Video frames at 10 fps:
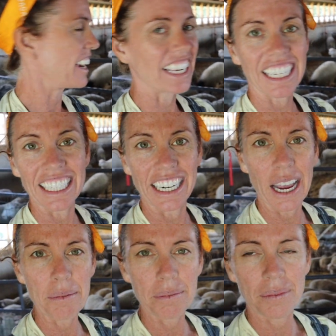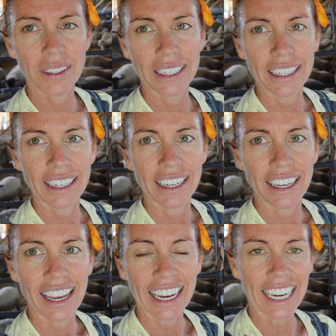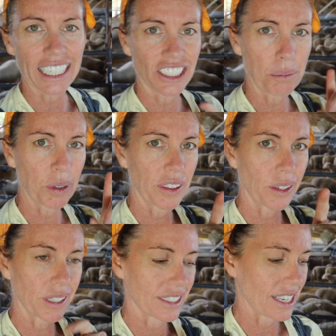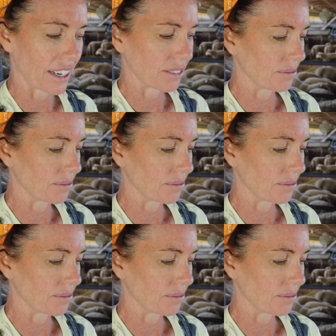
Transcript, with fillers: I'm gonna clean up and catch up with you in a sec.